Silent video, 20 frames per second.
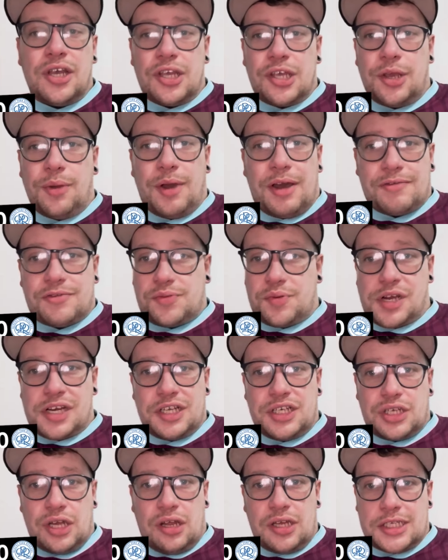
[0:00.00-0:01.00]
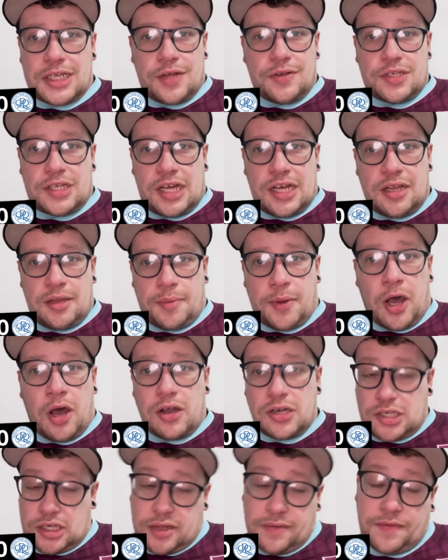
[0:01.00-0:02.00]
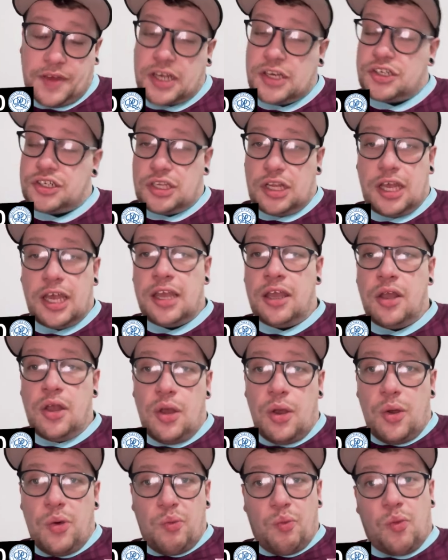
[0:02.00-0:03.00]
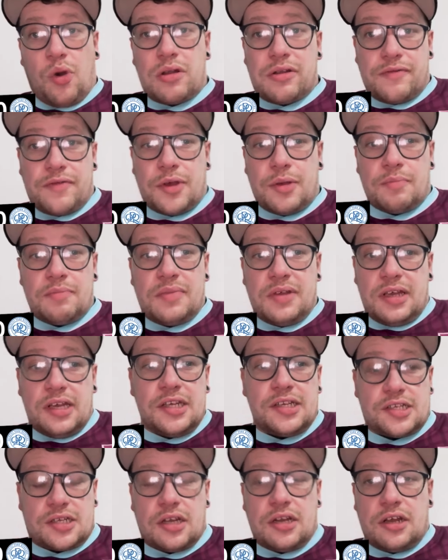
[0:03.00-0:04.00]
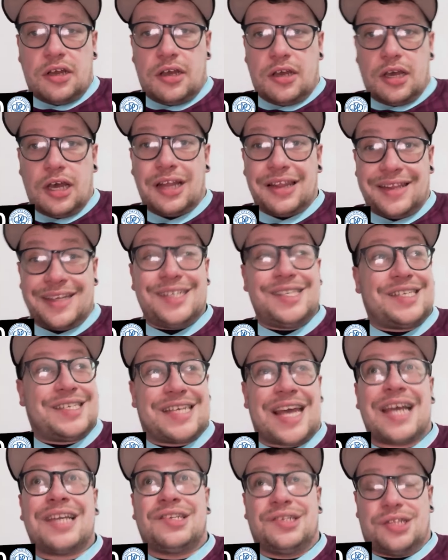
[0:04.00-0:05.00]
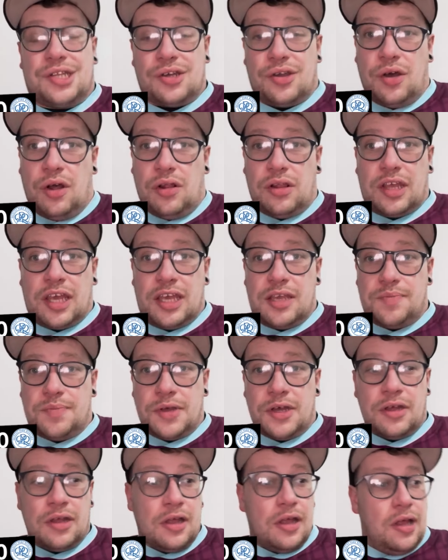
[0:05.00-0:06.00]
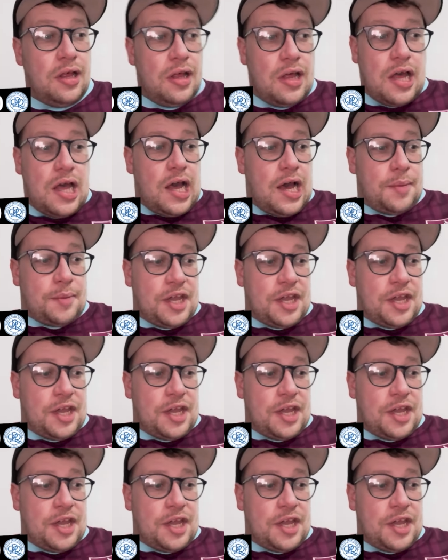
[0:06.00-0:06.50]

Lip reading: You have 20 shots outside the box. Eventually, one of them is going to at least test the goalkeeper. I